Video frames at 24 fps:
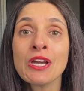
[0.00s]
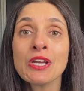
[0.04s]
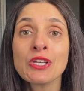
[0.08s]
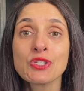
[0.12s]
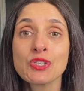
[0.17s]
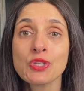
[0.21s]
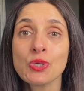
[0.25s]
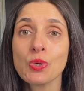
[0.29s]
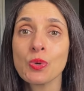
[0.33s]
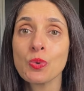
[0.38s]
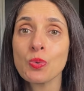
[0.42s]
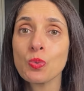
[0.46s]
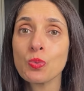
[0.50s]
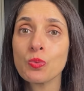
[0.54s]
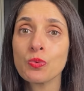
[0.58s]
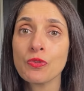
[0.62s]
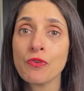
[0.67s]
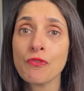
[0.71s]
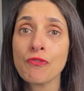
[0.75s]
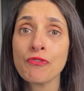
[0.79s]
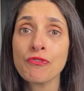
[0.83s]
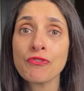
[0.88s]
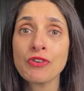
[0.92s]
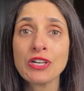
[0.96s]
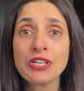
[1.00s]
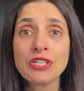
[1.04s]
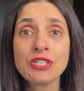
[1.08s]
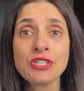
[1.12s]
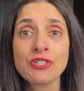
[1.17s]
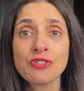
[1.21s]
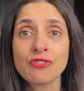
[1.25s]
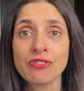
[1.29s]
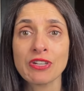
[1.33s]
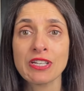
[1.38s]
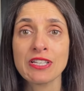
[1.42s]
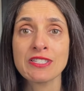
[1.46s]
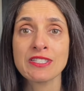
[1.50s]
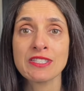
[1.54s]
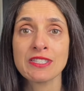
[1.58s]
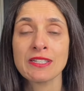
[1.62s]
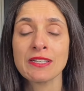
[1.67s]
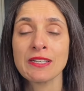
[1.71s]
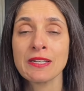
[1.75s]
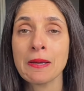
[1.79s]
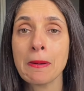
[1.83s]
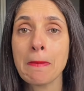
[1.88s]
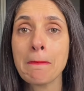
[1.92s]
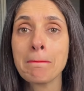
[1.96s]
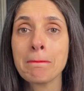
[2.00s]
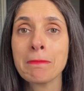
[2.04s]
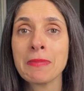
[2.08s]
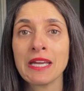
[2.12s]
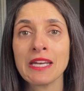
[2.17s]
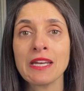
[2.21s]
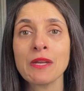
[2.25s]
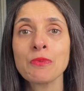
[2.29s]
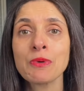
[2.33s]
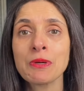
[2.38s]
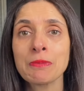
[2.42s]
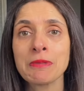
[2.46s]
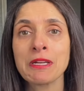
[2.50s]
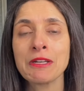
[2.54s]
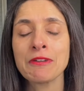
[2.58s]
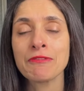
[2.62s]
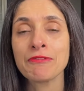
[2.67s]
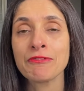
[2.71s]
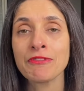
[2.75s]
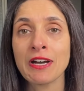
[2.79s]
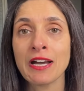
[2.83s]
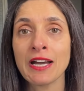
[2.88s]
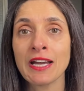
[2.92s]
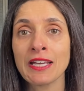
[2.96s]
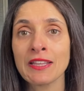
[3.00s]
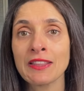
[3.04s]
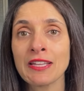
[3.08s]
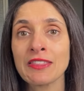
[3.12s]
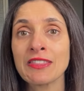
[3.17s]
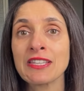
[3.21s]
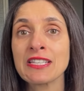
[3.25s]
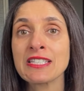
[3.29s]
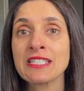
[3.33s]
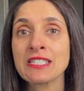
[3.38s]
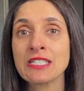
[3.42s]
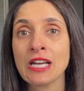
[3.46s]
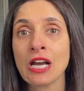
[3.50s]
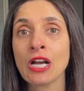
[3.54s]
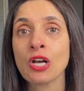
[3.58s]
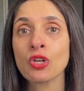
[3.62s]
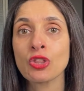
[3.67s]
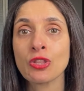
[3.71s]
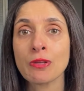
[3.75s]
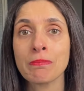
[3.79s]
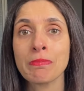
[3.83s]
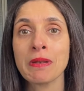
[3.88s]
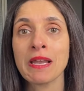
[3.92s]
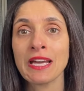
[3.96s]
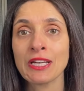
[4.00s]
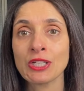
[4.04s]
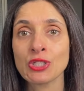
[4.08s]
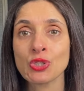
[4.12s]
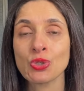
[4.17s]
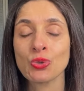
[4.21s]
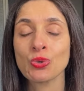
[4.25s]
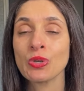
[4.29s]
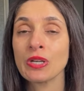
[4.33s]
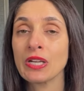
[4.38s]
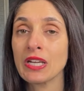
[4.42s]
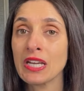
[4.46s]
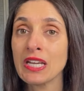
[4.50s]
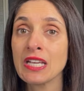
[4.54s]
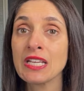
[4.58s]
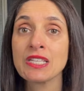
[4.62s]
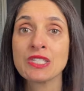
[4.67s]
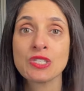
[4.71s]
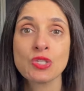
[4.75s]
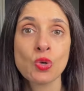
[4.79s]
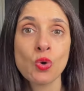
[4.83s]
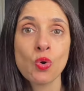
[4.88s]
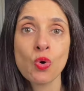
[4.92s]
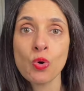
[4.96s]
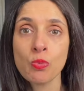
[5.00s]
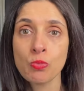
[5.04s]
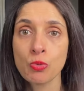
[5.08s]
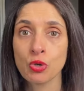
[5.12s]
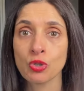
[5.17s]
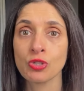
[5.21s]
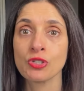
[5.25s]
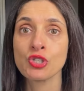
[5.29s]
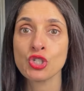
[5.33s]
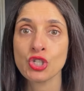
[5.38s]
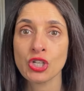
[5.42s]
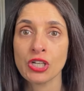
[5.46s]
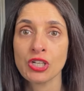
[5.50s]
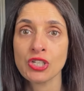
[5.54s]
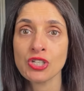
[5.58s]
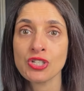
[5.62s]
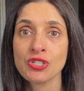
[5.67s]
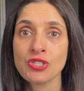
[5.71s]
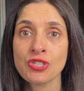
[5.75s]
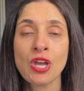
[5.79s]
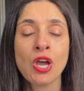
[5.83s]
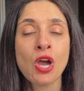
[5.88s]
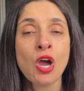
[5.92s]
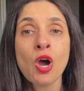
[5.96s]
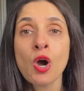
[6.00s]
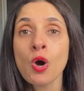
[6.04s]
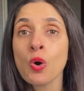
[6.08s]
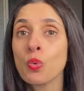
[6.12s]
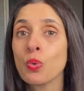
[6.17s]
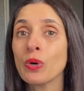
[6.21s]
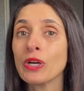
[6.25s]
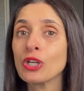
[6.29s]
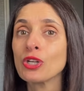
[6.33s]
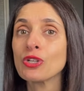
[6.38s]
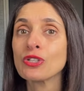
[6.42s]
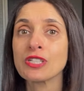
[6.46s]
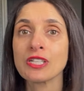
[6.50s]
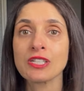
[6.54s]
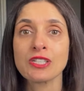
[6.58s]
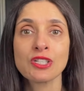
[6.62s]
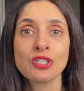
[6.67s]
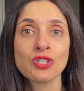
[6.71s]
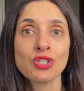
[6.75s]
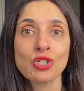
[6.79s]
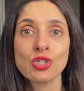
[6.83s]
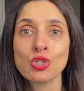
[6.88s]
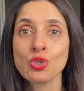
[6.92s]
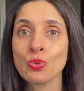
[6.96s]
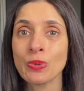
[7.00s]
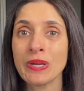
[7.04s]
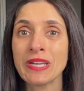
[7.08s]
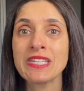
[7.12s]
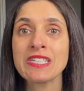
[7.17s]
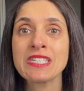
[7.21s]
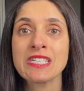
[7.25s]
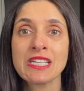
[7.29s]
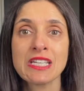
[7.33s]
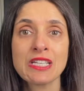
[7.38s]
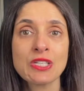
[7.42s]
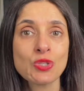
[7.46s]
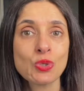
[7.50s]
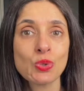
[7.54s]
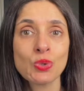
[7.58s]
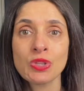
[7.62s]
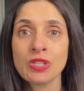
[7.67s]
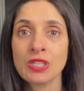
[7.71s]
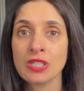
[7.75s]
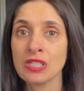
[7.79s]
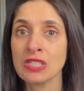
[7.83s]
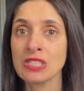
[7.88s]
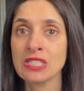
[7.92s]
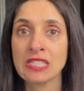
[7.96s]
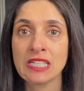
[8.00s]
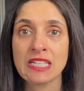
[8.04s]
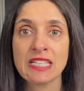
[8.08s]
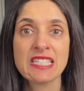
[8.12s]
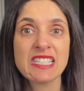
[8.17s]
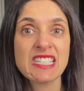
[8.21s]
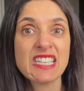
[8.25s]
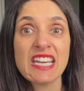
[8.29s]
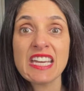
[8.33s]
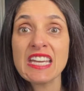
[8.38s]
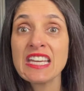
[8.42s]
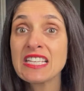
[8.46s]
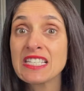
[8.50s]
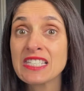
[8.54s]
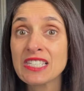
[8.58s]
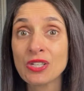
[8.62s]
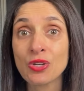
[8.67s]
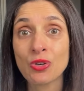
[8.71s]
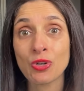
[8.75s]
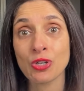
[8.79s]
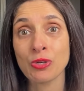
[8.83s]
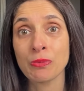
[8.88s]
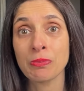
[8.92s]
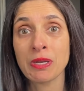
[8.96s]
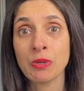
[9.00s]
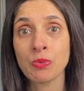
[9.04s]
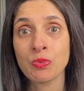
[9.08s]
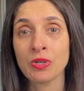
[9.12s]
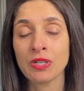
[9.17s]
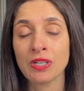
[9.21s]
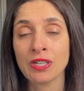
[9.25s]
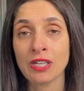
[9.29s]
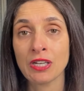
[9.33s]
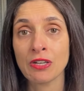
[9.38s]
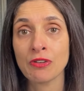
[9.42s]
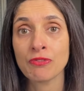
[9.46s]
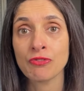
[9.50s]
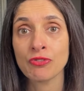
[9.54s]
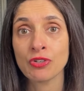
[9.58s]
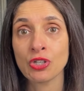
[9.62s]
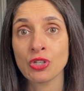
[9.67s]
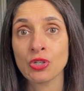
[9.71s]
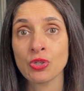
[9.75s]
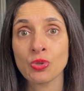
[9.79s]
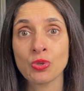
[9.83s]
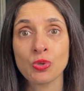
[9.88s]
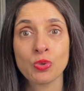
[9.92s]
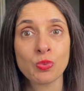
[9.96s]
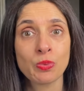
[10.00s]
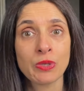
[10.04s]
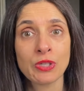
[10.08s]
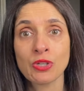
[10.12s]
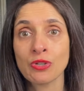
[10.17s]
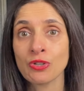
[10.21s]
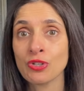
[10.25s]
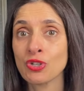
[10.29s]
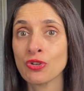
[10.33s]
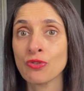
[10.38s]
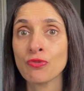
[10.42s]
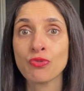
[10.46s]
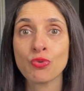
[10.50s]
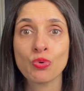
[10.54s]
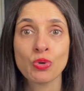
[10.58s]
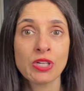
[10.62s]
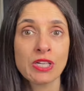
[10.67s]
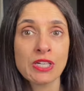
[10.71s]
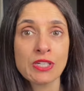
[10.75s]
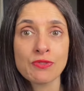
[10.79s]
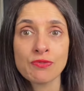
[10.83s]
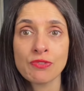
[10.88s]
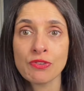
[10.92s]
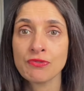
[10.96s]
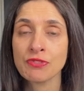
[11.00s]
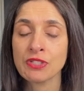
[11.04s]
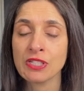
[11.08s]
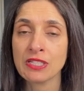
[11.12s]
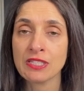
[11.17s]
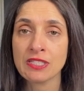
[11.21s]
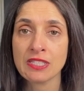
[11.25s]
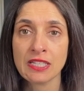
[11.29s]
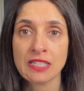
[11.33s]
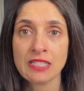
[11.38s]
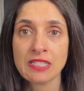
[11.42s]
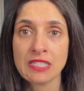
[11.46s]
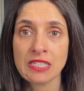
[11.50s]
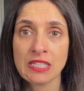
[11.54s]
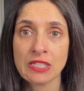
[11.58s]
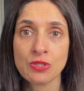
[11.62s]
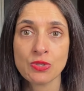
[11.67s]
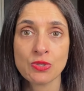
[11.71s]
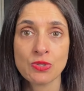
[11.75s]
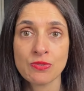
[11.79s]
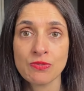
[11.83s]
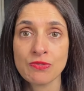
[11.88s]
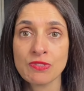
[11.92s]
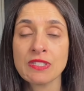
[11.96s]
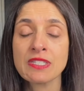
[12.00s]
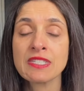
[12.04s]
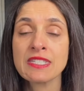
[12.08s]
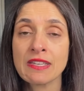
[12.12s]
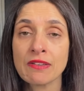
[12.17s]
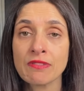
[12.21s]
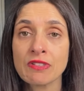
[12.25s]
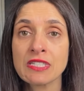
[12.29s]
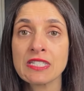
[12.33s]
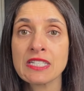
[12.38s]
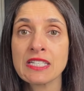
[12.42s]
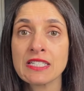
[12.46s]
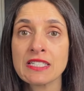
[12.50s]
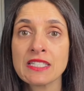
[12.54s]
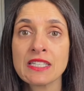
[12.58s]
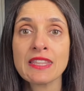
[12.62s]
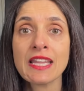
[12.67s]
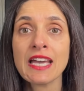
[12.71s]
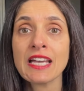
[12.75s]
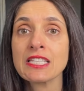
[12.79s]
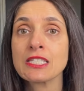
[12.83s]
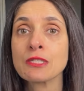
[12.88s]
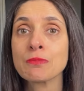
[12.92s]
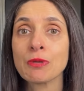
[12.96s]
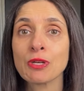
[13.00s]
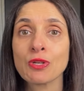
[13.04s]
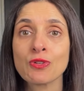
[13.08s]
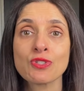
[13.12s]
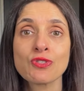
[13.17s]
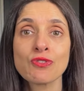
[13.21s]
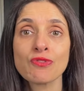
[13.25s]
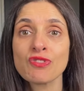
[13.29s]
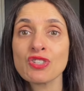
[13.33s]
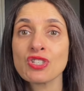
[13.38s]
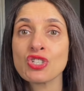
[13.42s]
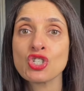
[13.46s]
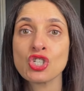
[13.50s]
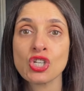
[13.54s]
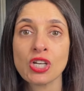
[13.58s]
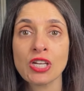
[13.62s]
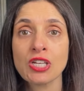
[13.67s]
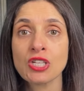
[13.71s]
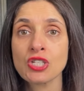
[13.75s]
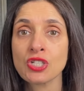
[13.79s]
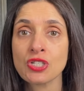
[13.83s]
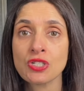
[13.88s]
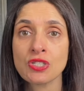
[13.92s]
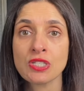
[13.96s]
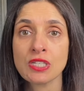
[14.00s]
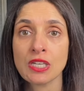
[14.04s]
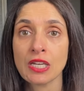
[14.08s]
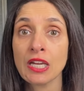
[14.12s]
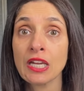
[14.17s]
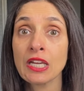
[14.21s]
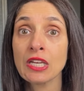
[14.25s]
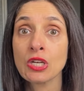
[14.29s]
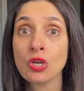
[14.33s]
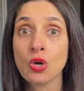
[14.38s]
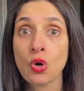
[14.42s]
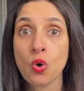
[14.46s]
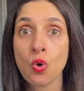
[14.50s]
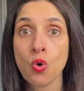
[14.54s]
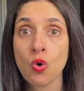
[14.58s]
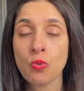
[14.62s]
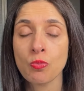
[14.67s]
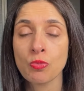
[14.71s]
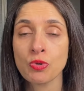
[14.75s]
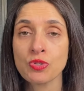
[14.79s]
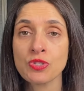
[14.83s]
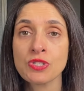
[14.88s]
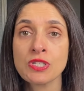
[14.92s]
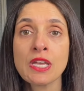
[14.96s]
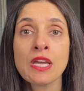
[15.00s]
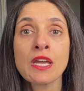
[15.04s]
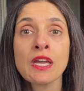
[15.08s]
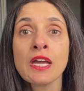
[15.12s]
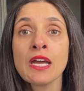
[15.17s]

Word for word: So the first reason many women find that they're stuck on the plateau is hormonal changes. What you did in your 20s or 30s isn't going to be working for you when you're in your 40s, 50s, 60s or even 70s and that's because of the changes in hormones.